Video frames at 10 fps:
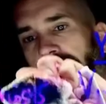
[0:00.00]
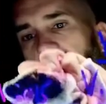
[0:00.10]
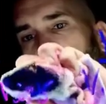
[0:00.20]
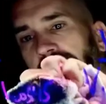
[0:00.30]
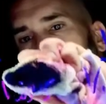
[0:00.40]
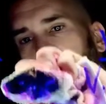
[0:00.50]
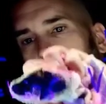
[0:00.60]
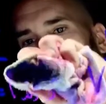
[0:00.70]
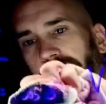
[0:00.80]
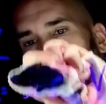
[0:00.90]
are.
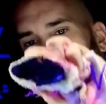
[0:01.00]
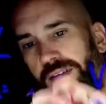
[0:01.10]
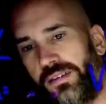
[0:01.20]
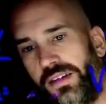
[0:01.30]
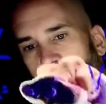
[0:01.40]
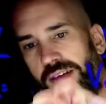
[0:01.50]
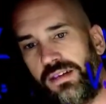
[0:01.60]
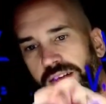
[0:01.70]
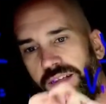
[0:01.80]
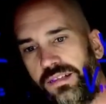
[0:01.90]
Okay,
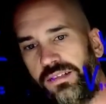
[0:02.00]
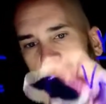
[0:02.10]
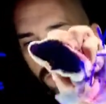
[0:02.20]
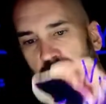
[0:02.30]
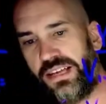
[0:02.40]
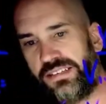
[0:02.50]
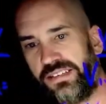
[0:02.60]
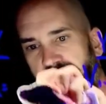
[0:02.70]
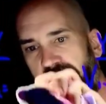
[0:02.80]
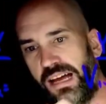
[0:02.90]
erase
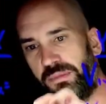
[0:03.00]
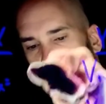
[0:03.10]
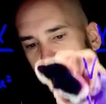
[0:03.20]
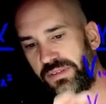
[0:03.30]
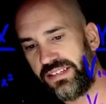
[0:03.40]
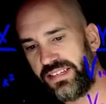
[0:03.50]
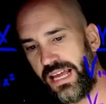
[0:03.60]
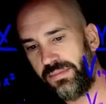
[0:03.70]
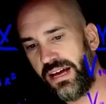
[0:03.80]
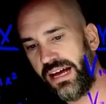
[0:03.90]
this guy. I'm going to keep the
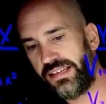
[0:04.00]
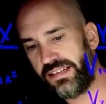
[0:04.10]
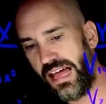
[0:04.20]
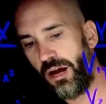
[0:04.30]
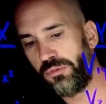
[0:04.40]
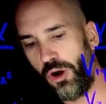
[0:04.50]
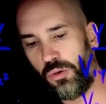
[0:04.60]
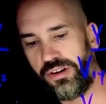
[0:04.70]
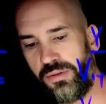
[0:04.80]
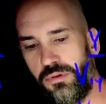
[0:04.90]
same guys, and now I'm
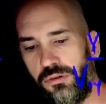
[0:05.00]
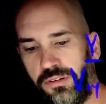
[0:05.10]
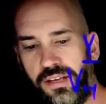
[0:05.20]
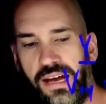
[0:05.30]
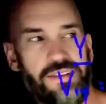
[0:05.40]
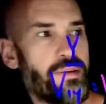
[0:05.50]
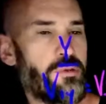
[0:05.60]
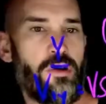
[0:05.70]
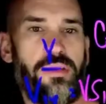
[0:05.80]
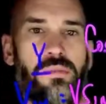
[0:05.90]
going to the moon, guys. I'm
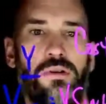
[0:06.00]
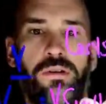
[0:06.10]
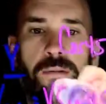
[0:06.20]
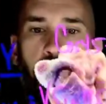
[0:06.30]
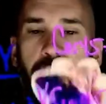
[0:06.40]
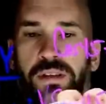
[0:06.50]
going to the moon.